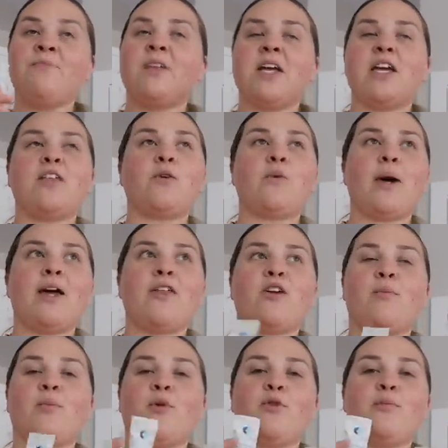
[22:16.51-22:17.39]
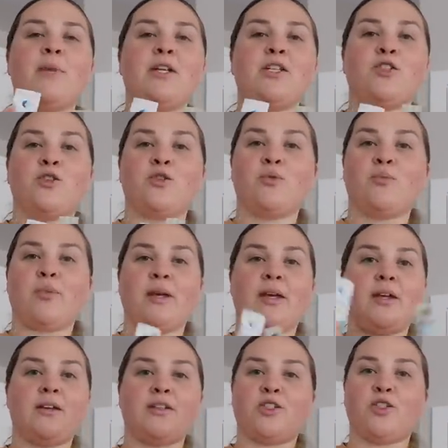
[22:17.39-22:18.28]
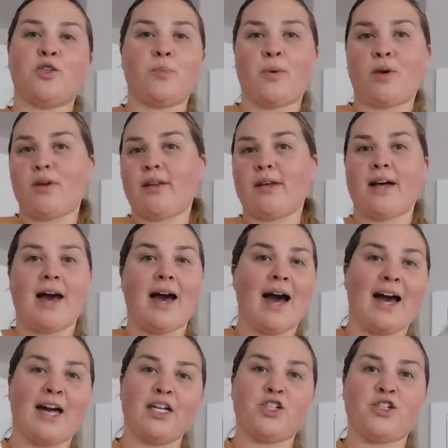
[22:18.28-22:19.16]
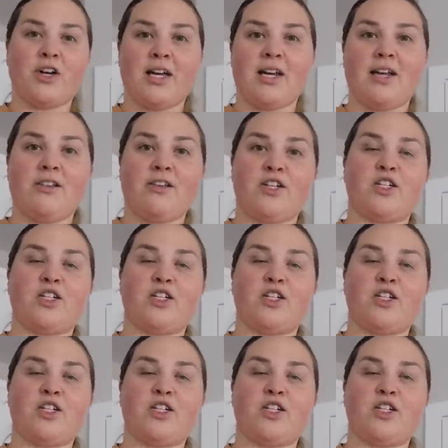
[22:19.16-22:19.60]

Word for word: Either way, they're both meant to be super like hydrating.